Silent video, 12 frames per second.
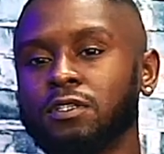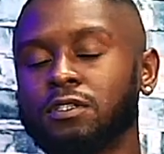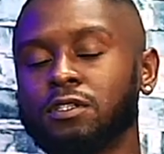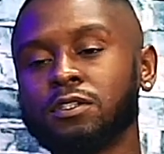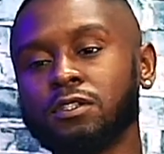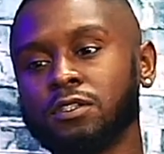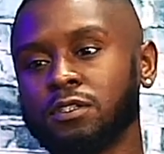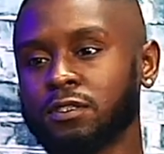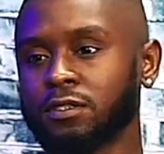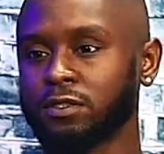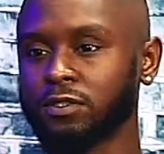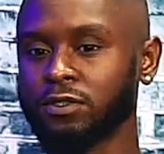
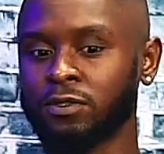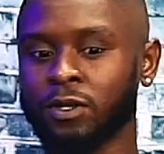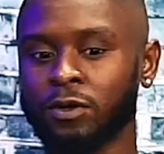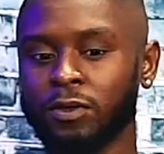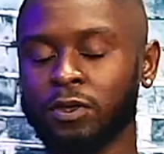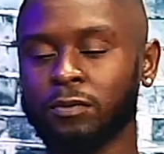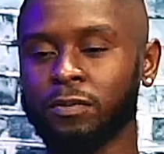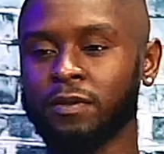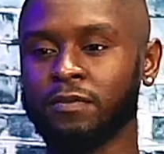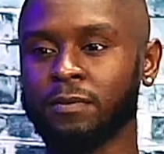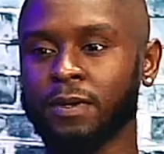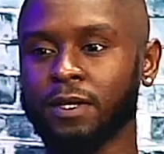to you know help
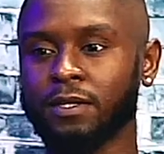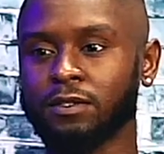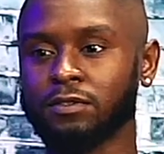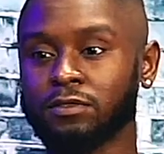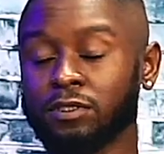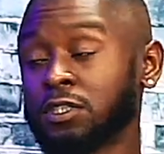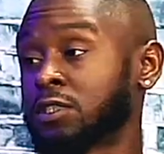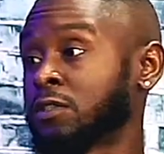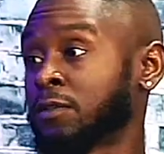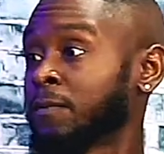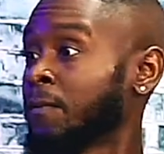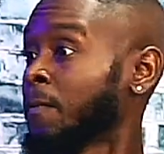everybody else. It's
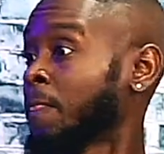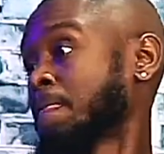not easy